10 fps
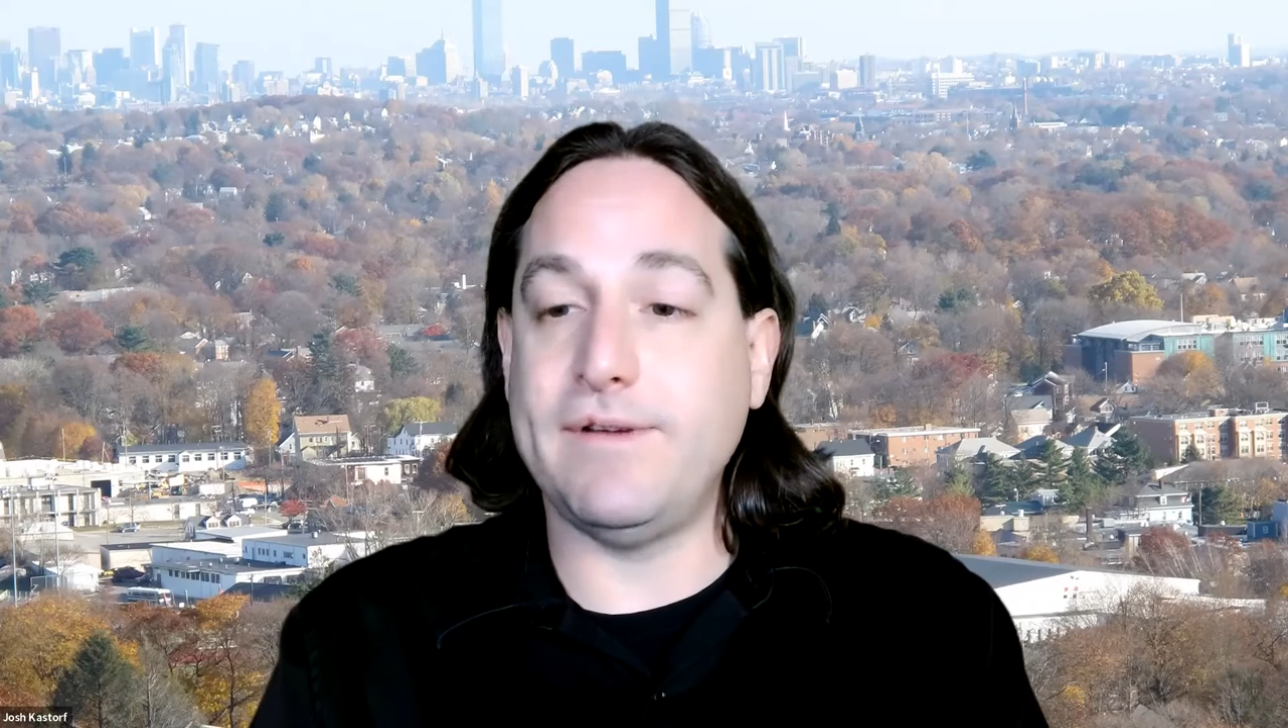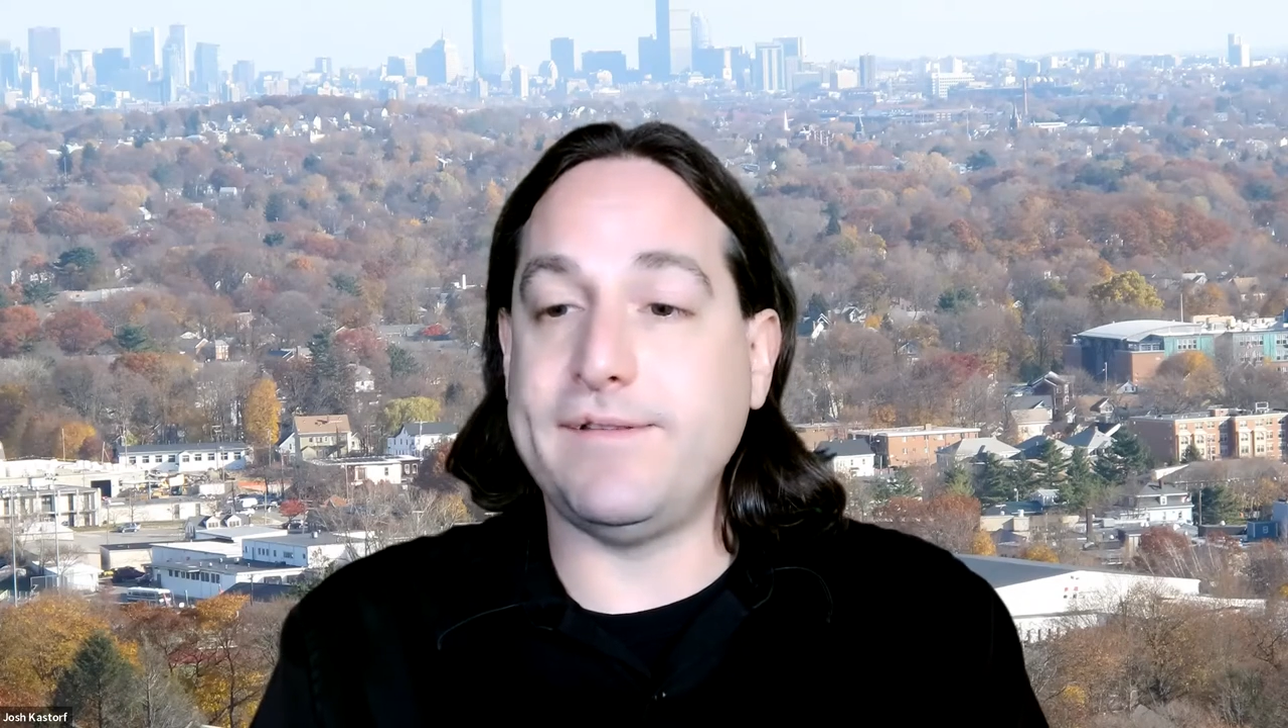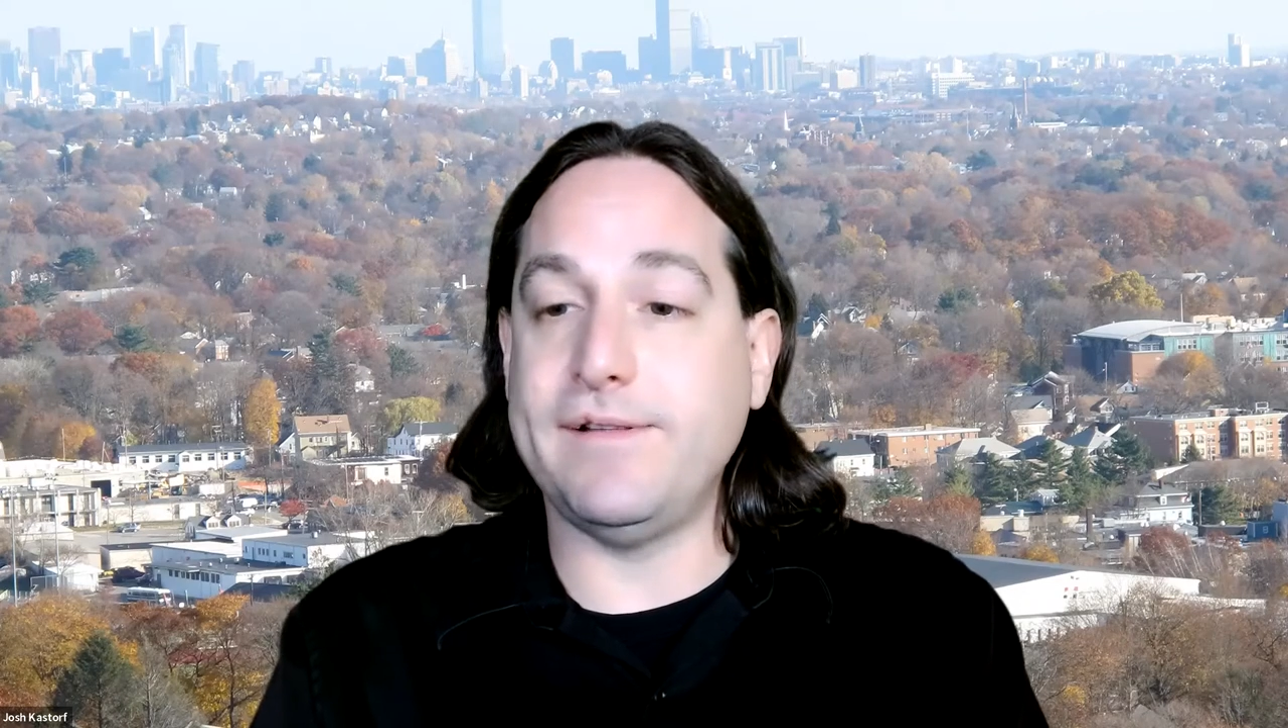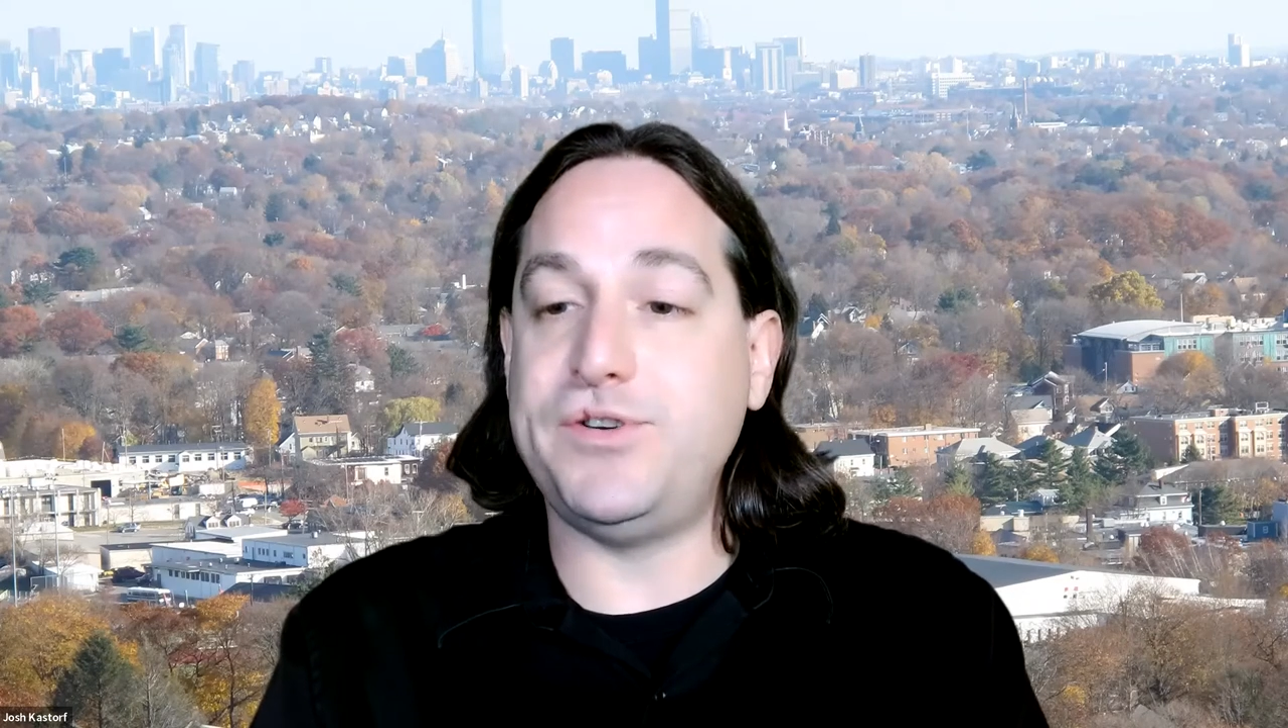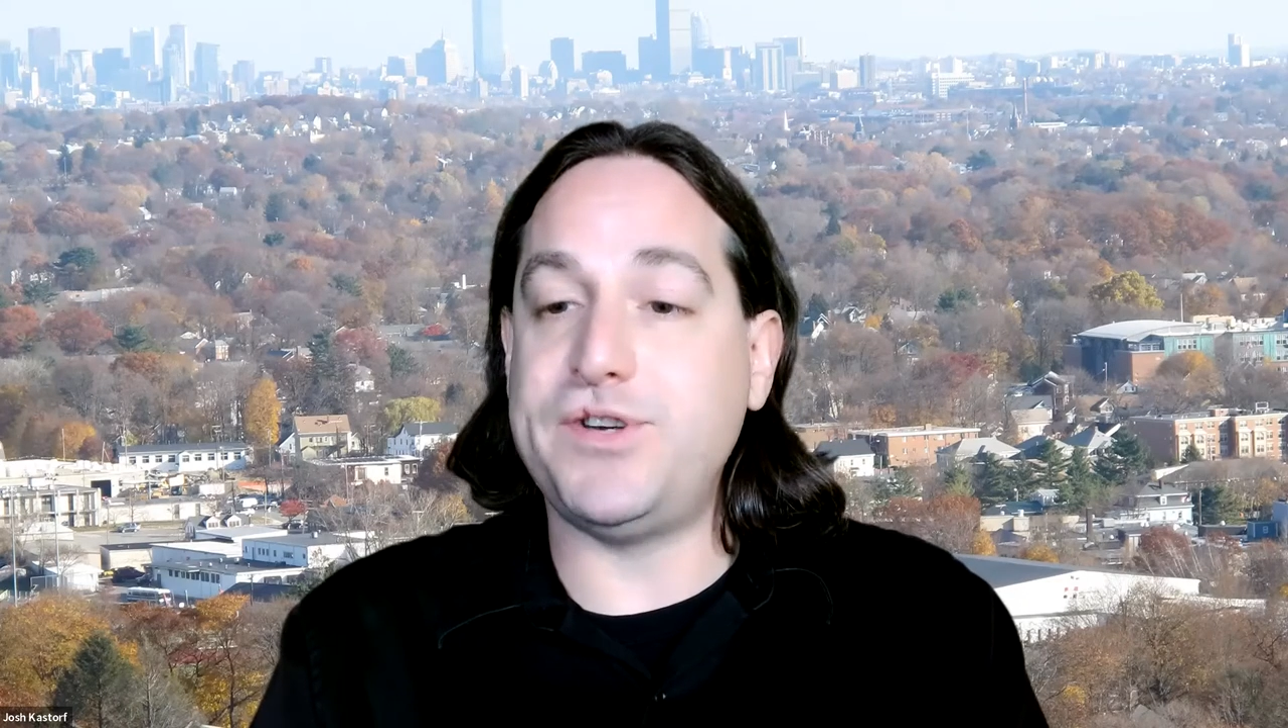a
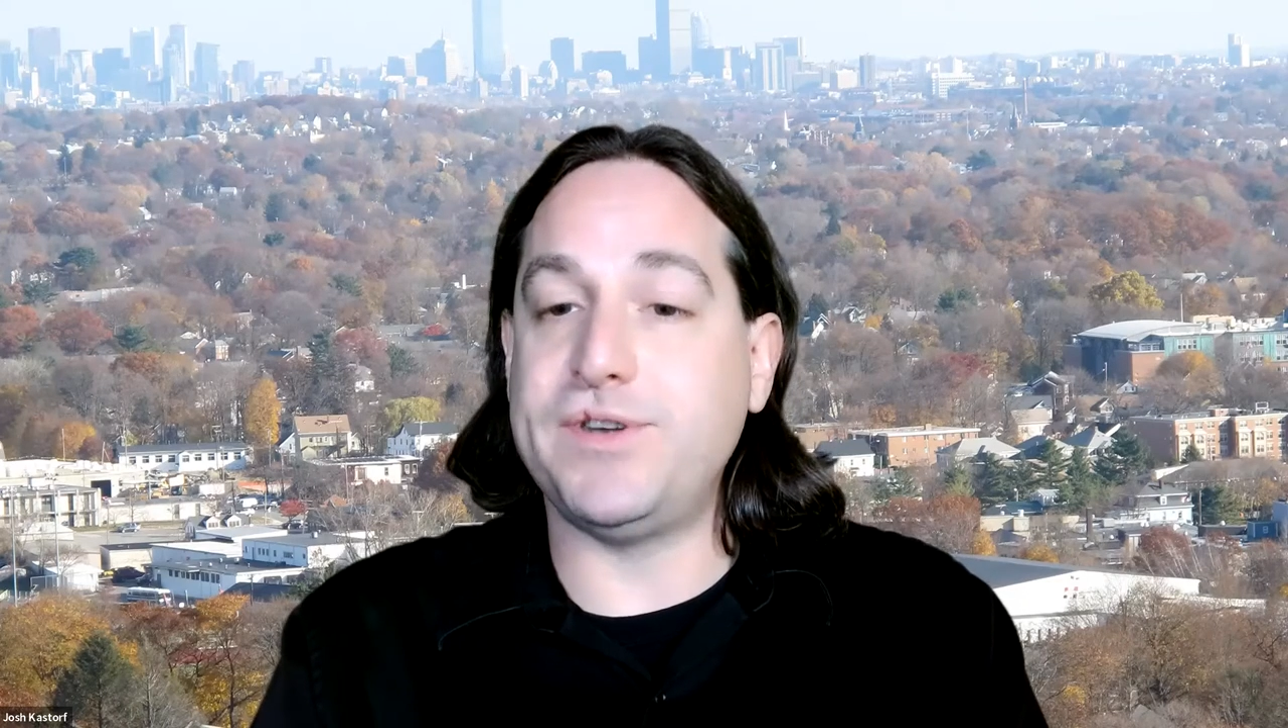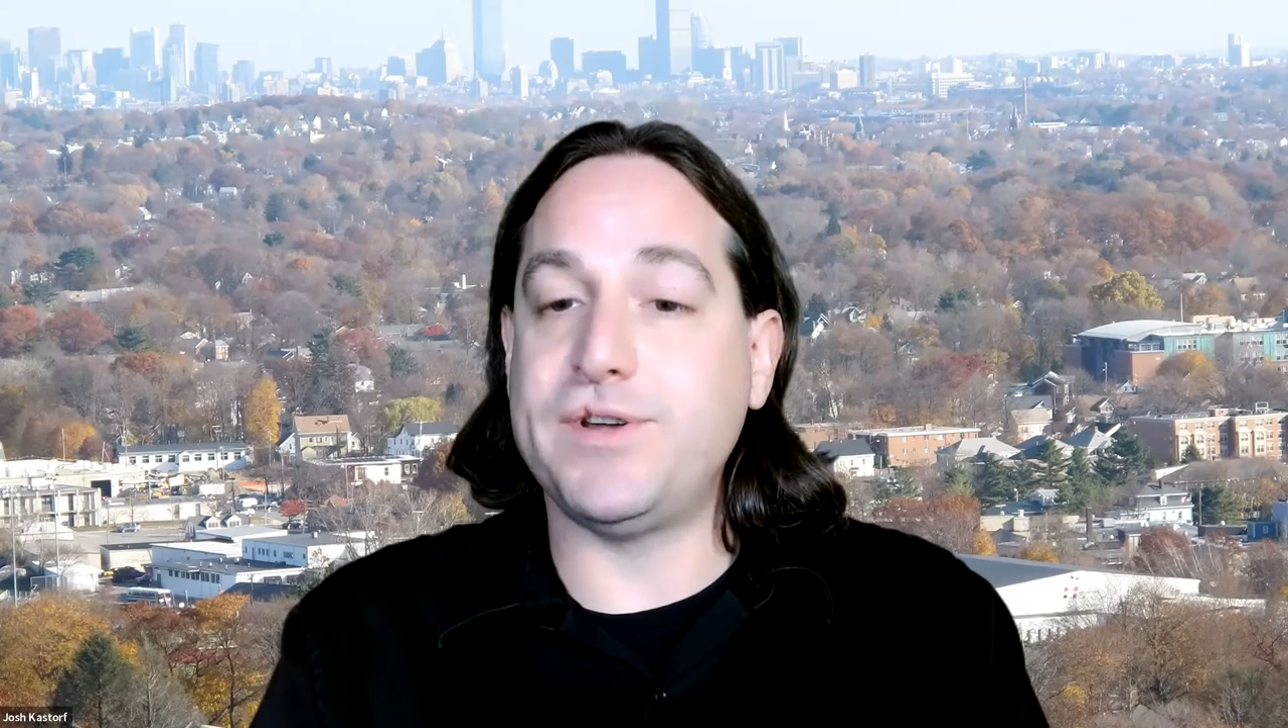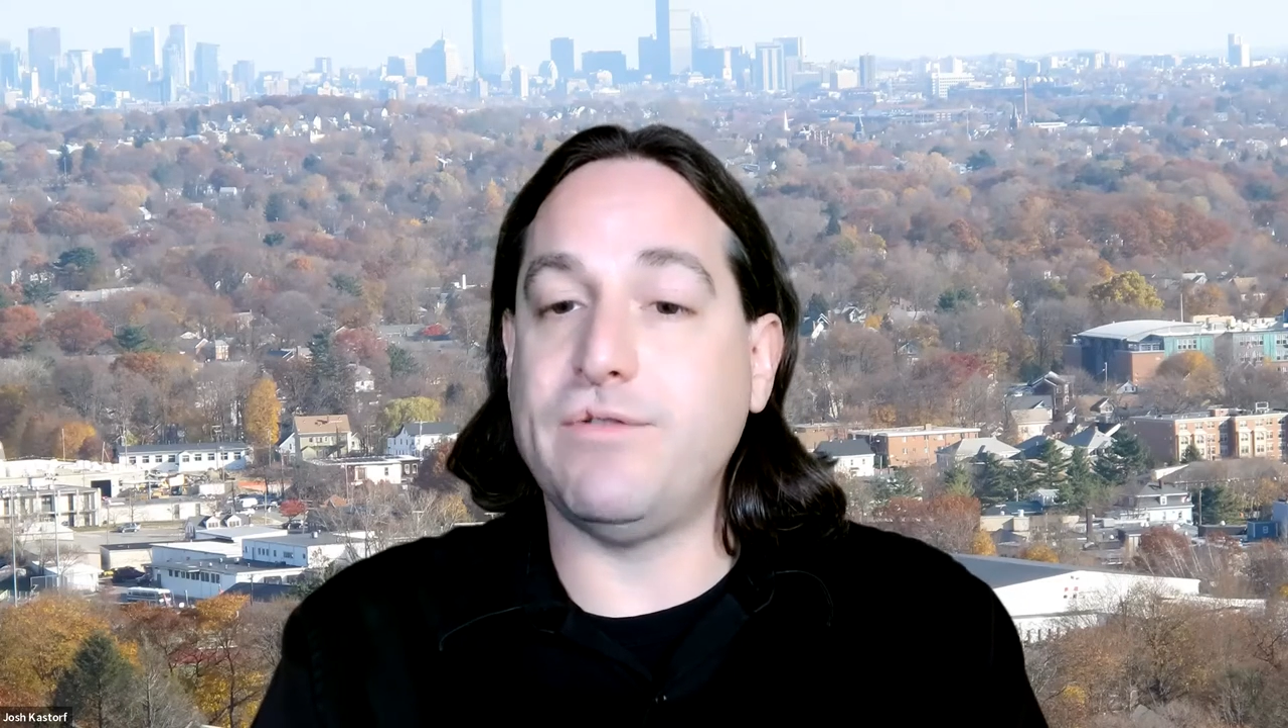resolution